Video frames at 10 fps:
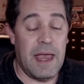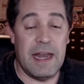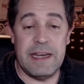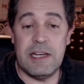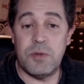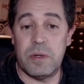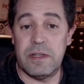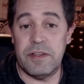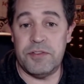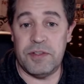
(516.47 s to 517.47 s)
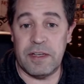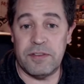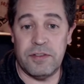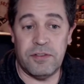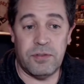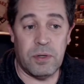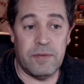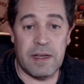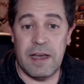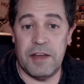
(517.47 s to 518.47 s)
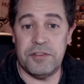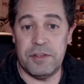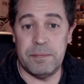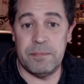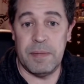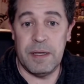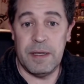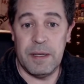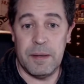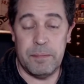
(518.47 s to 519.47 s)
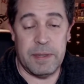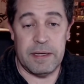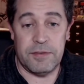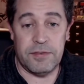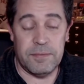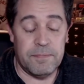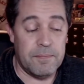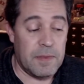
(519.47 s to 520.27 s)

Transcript: And each one of the 6 is sort of a custom piece.